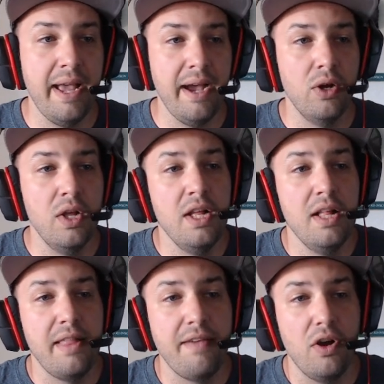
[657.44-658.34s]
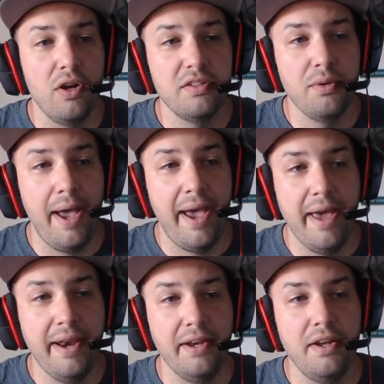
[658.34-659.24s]
Now, they've also
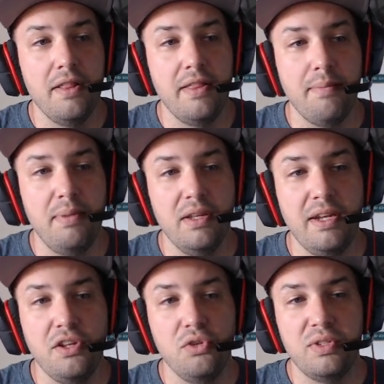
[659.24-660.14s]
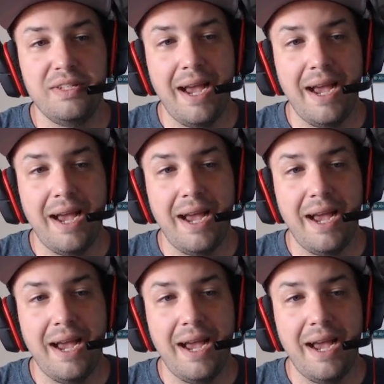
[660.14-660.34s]
added the ability to use